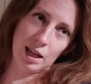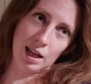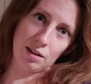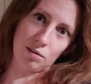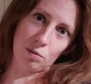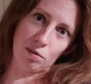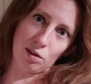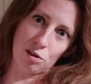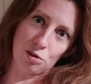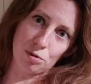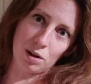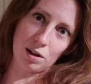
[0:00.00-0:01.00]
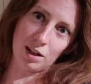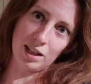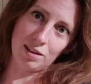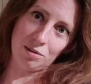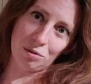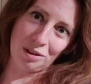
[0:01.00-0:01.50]
And also try,
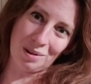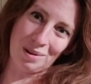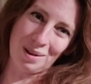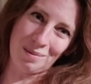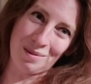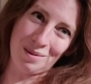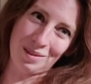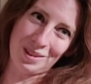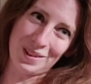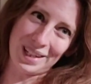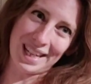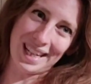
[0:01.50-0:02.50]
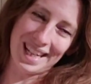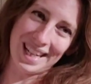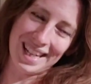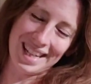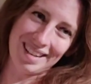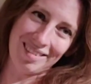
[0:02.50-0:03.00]
although I'm not doing it,
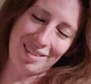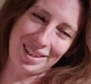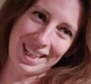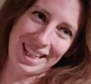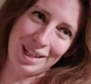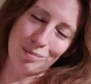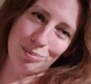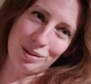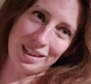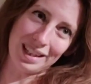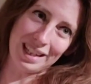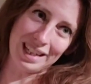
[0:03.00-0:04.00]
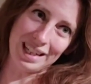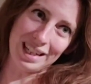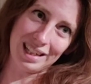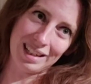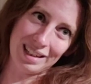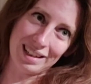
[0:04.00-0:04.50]
to keep the
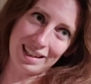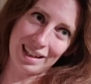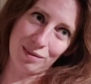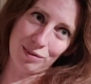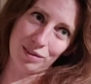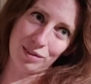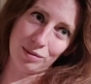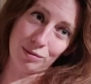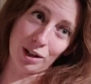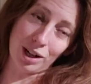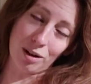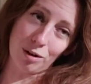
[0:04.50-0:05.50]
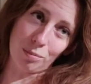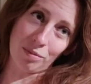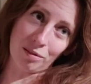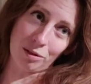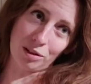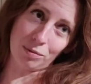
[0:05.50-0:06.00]
the right
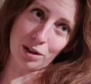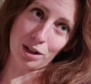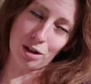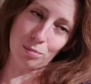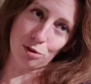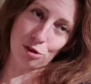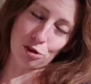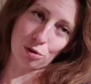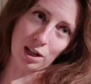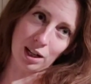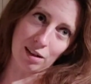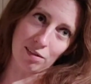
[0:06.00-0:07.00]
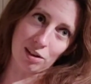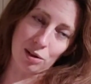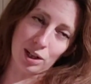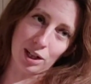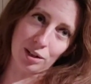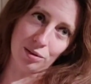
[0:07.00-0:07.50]
arm as straight as you
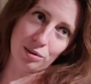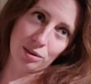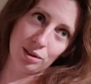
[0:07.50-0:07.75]
can.